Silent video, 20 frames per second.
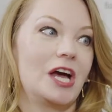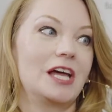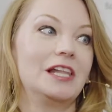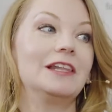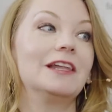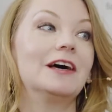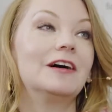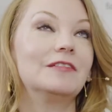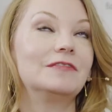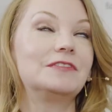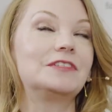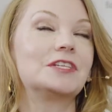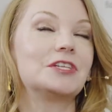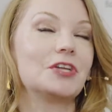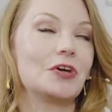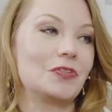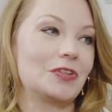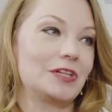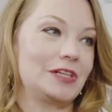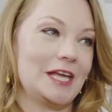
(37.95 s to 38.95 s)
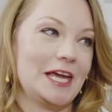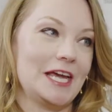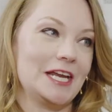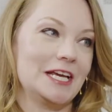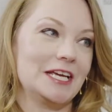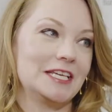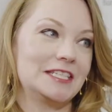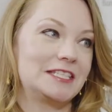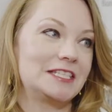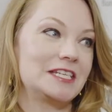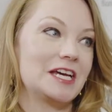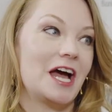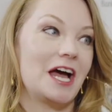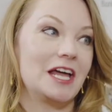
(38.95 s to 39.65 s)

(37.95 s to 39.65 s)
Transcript: I love to know the latest.